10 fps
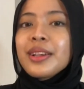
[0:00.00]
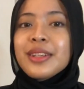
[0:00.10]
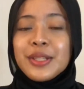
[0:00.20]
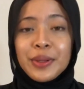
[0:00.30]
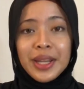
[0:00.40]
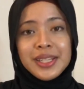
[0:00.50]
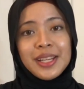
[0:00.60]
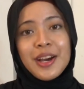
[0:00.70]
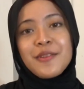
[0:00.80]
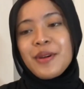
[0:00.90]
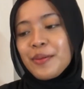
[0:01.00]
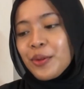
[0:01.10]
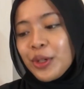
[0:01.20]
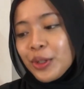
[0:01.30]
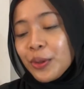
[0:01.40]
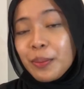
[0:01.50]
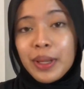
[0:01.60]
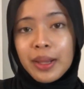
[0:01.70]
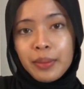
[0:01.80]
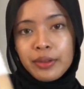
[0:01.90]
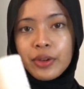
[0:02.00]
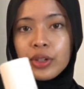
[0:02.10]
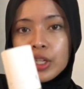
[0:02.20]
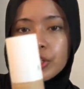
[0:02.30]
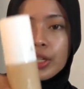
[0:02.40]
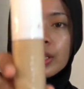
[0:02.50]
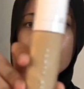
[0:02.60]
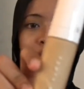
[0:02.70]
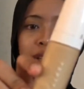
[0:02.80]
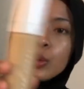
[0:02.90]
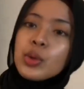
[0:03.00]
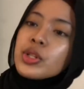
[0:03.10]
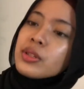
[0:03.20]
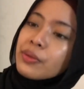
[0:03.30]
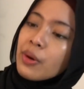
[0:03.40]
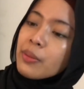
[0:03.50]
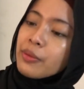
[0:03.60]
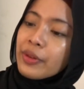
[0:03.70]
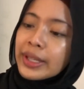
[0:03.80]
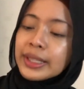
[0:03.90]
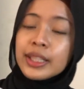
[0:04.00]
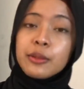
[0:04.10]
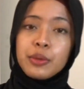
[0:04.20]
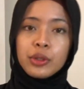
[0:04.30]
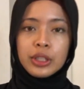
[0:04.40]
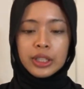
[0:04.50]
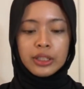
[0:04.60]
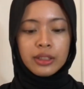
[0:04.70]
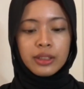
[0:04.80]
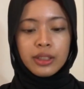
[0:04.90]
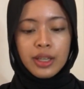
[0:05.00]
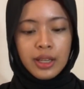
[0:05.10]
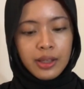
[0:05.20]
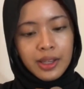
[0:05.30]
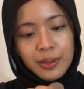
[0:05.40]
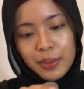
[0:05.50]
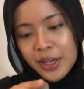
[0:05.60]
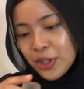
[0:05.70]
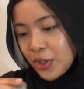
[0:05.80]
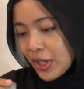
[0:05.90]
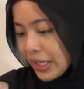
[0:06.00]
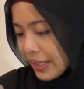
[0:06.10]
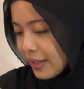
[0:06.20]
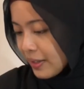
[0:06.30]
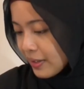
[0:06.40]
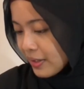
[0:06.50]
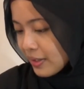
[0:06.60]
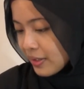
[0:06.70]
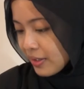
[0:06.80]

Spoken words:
So next up, I'm going to apply my foundation, which is from Fenty Beauty, and my shade is